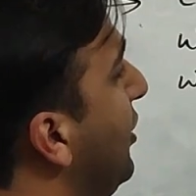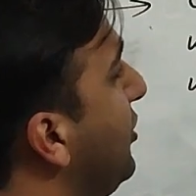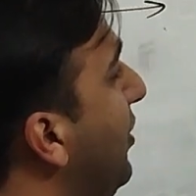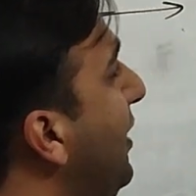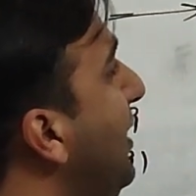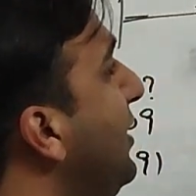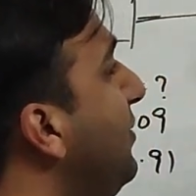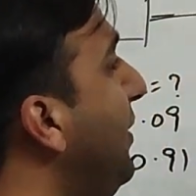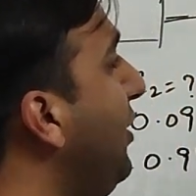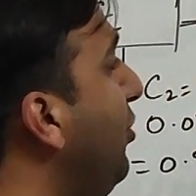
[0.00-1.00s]
So in this
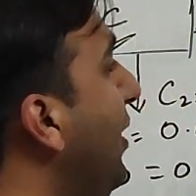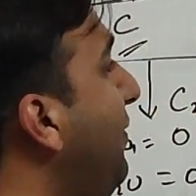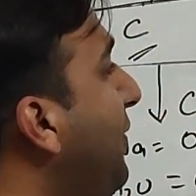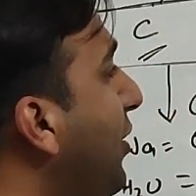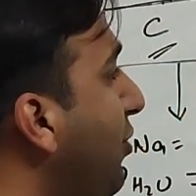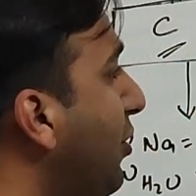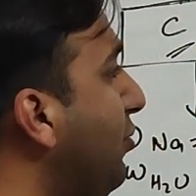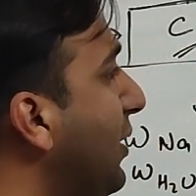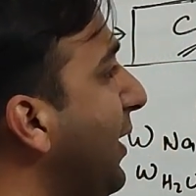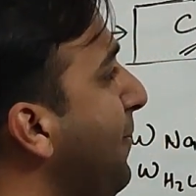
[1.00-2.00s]
way you have found
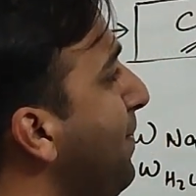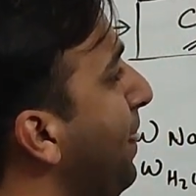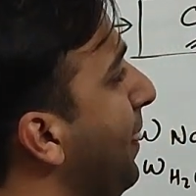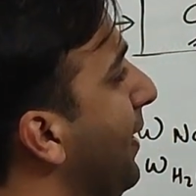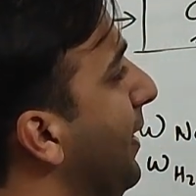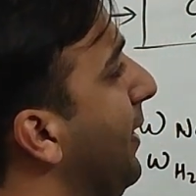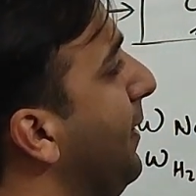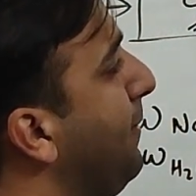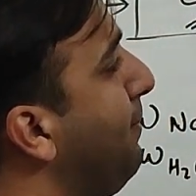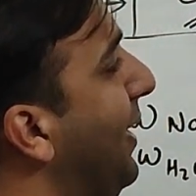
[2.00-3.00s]
out the
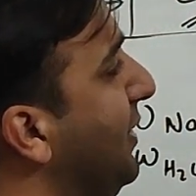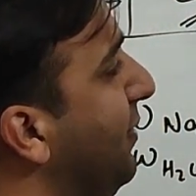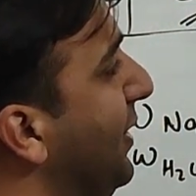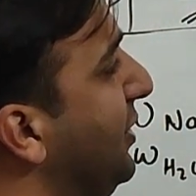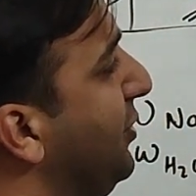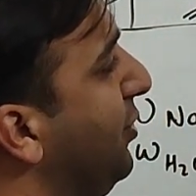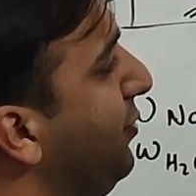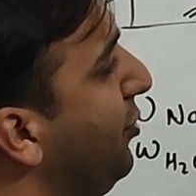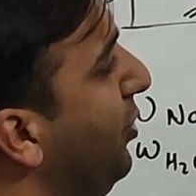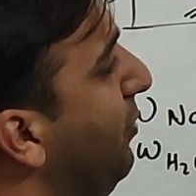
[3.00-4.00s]
mass fractions of
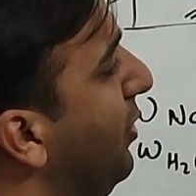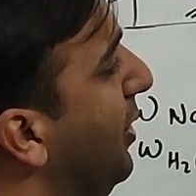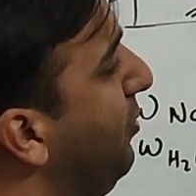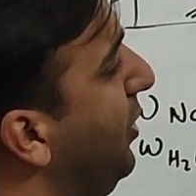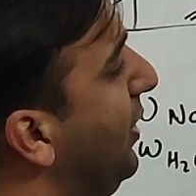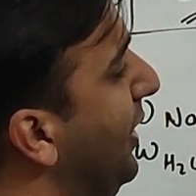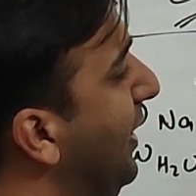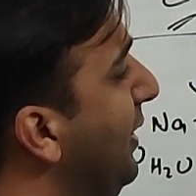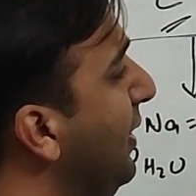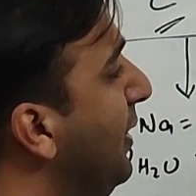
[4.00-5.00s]
sodium carbonate
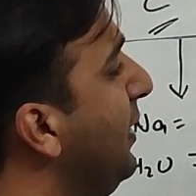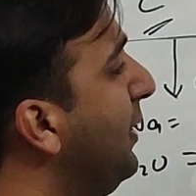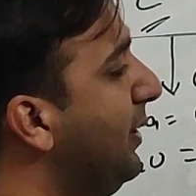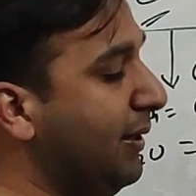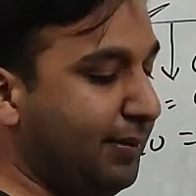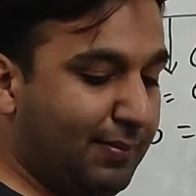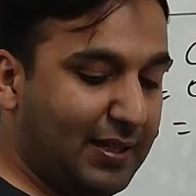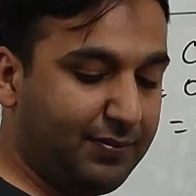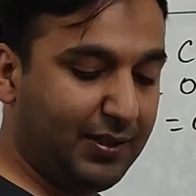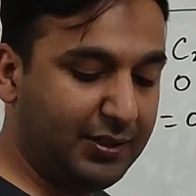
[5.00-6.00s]
and
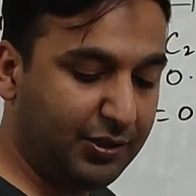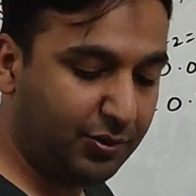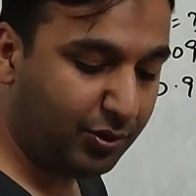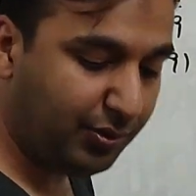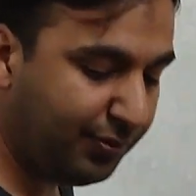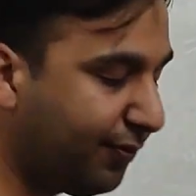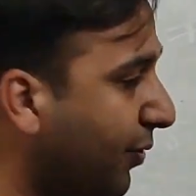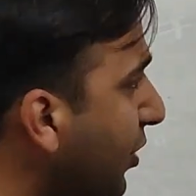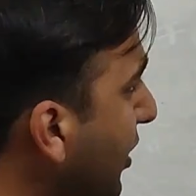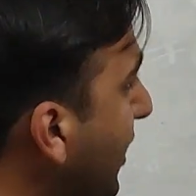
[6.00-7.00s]
mass fraction of
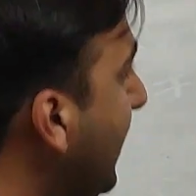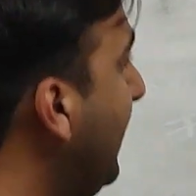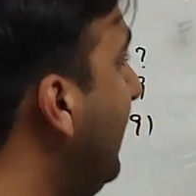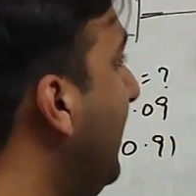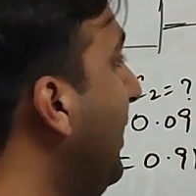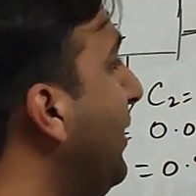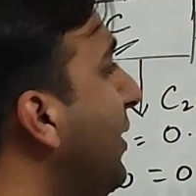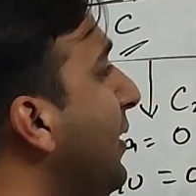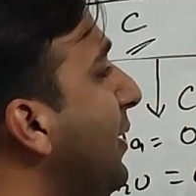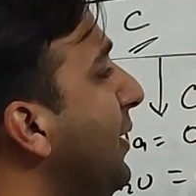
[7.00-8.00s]
water in the
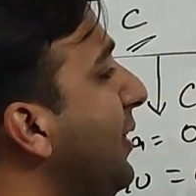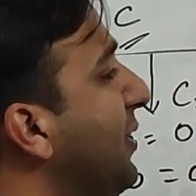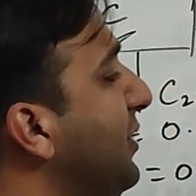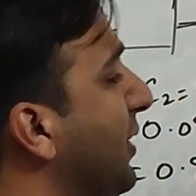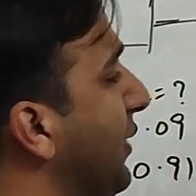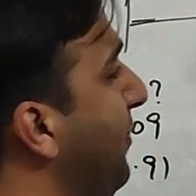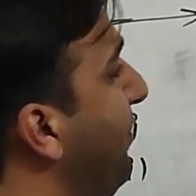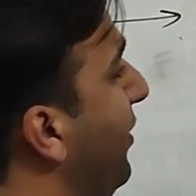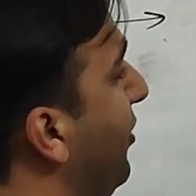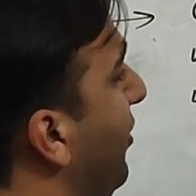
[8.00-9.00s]
crystal.
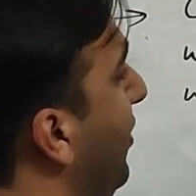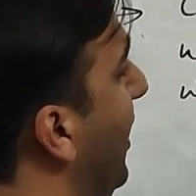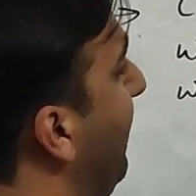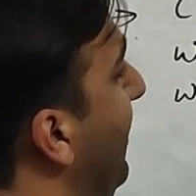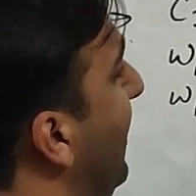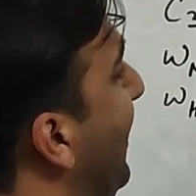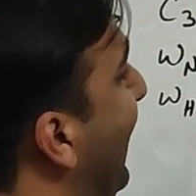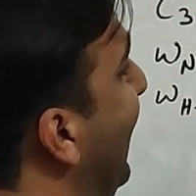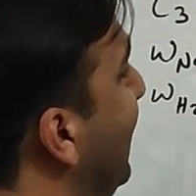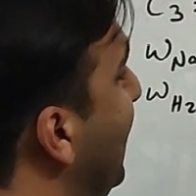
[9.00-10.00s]
So I will
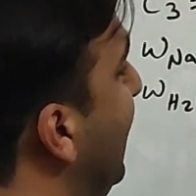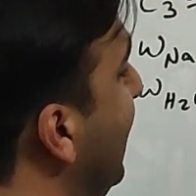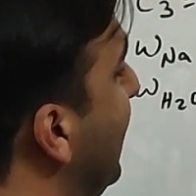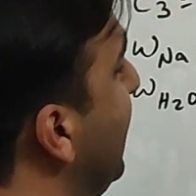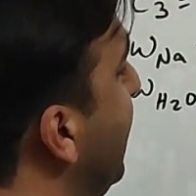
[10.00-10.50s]
raise it.